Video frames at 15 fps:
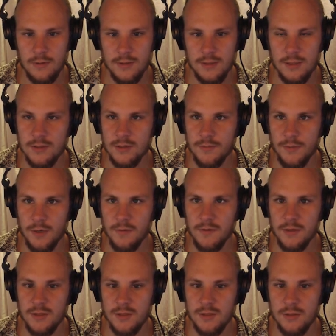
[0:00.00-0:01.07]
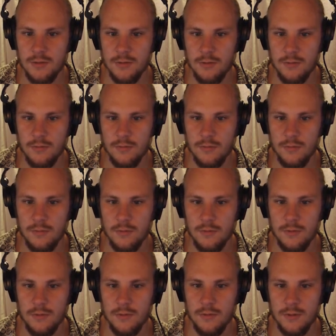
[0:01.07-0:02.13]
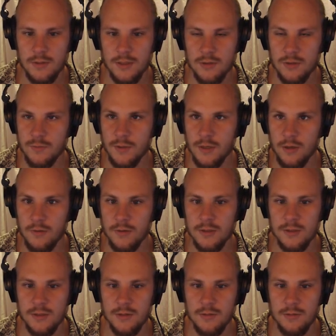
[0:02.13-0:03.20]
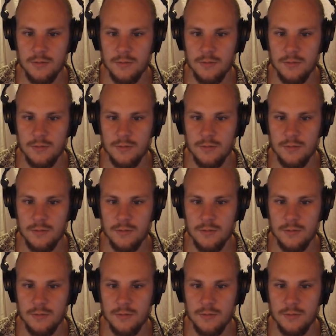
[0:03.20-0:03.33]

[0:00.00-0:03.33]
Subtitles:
sounds above us, sounds below us.